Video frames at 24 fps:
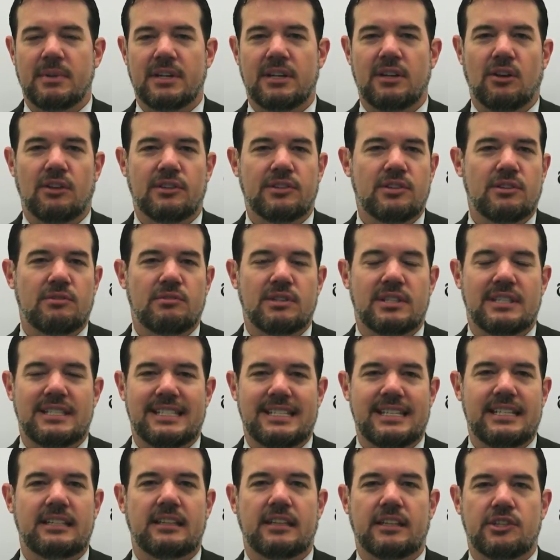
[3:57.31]
but also just
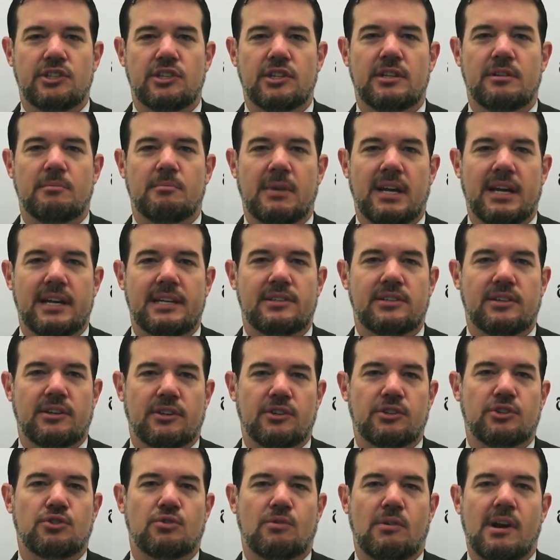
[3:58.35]
delegitimizing
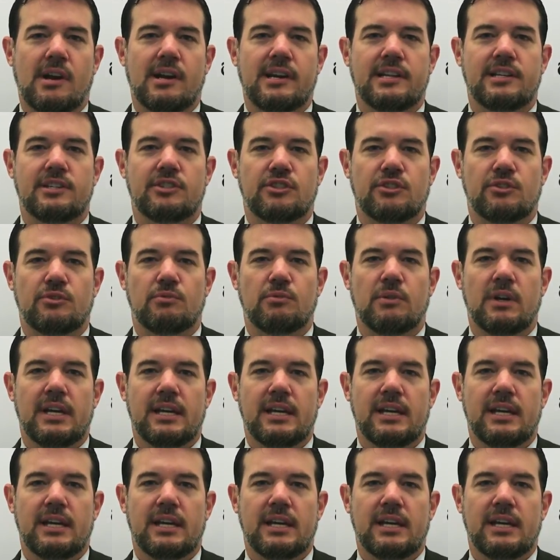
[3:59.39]
or trying to